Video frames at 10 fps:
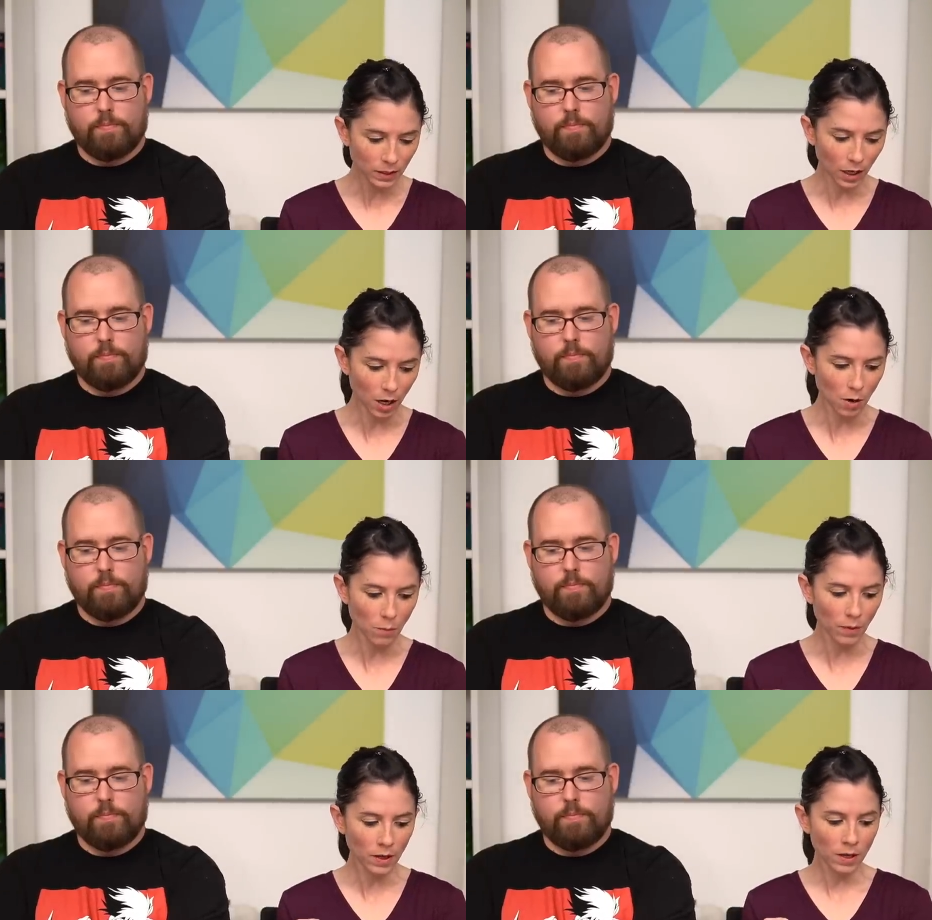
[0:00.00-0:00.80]

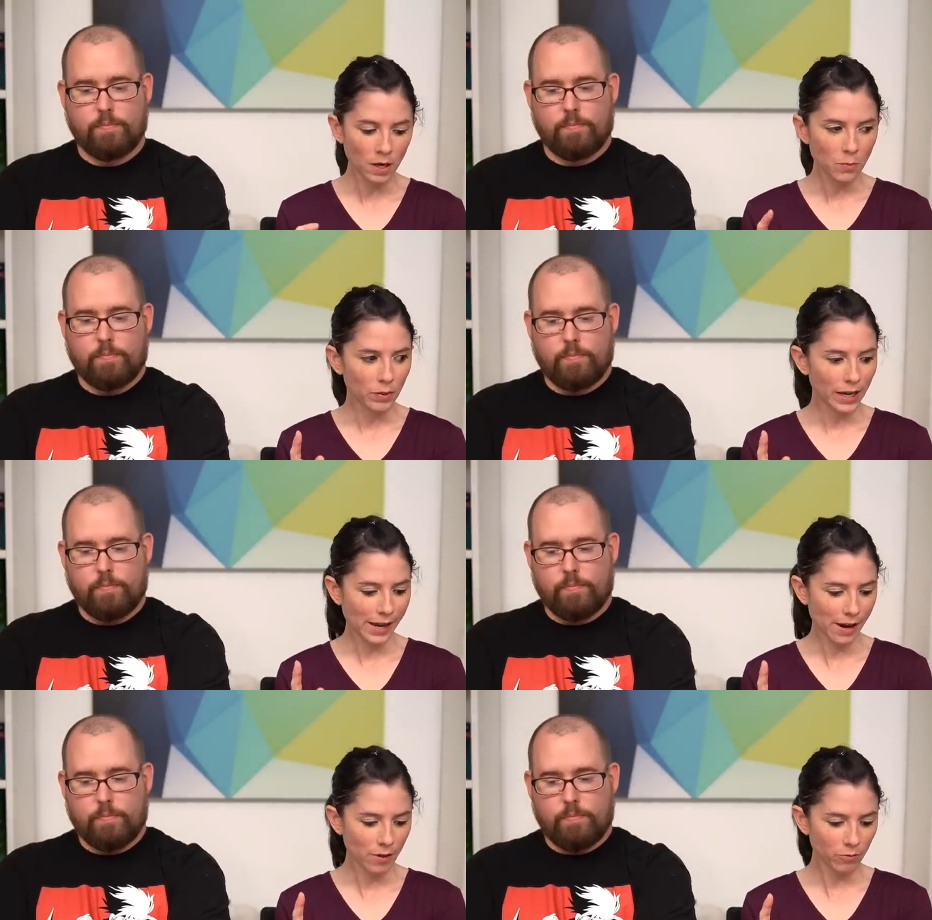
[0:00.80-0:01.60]
Speaker 1: But I
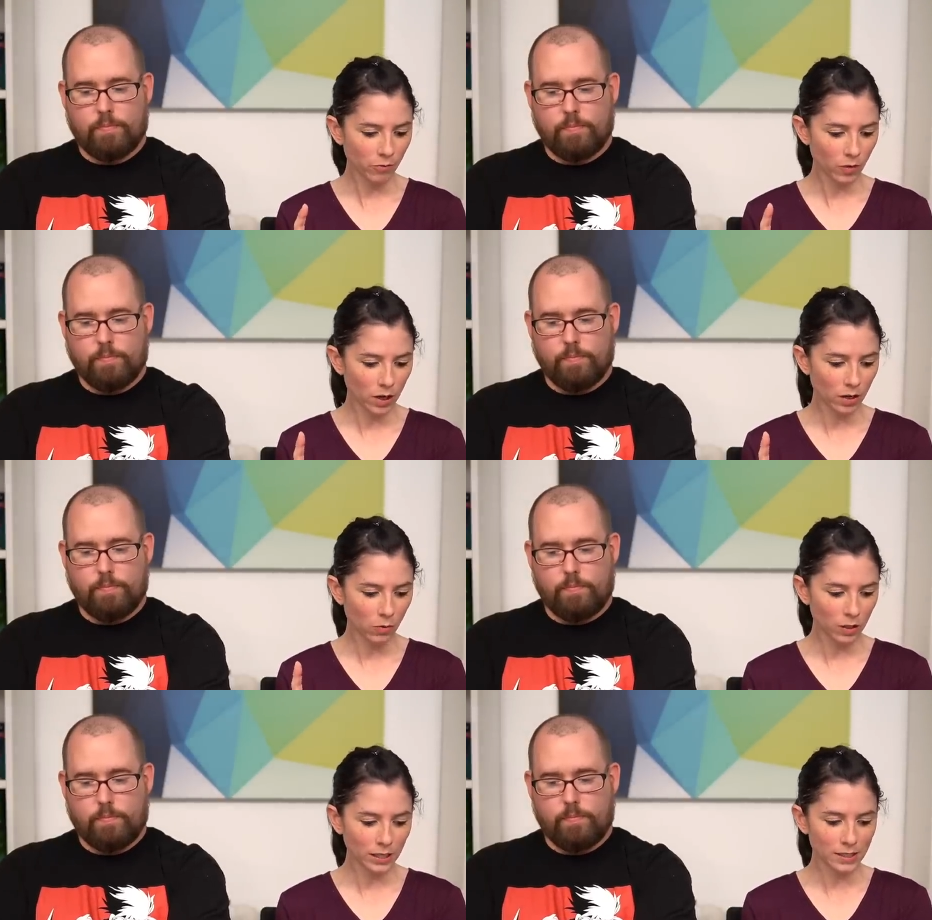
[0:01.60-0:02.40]
have
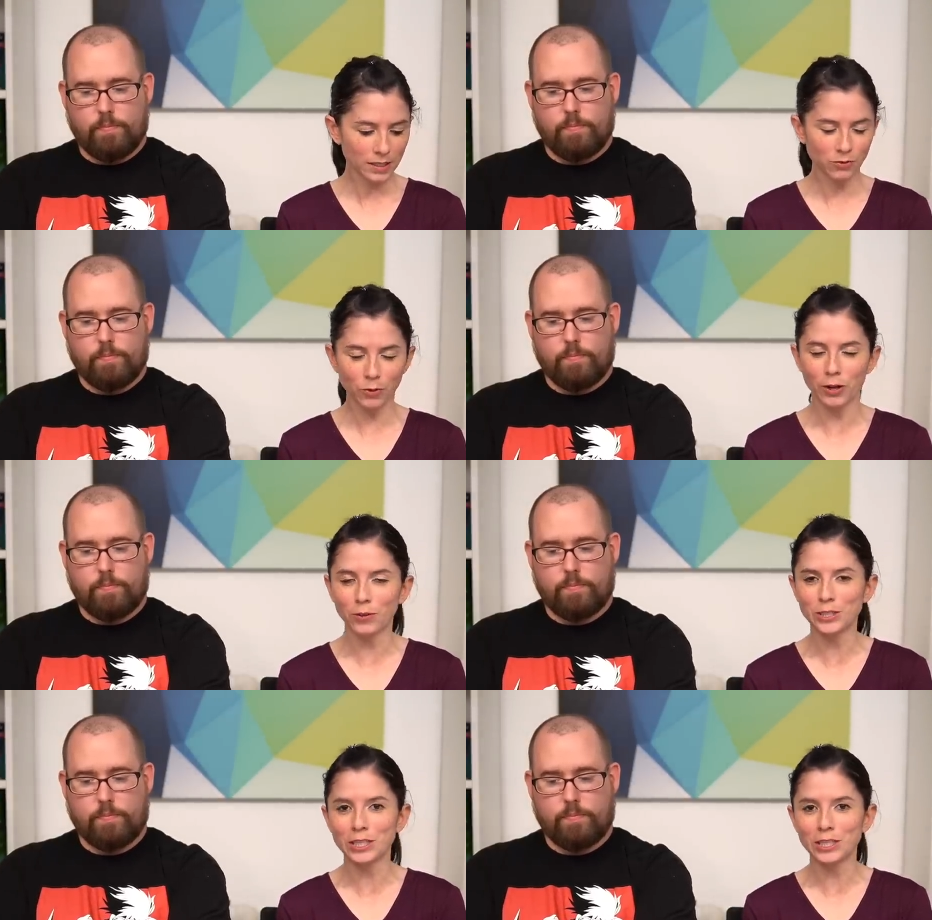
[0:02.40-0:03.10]
one last giveaway for